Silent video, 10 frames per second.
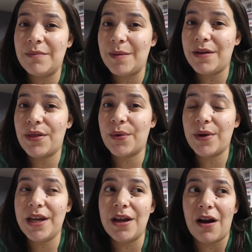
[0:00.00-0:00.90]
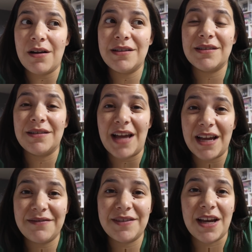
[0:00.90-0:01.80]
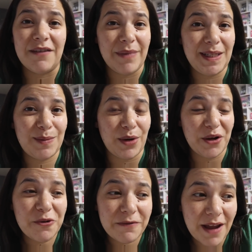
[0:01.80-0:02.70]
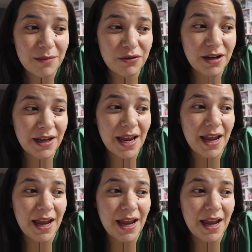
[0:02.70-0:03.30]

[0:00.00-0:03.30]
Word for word: maybe three yards left of my sprinkle fabric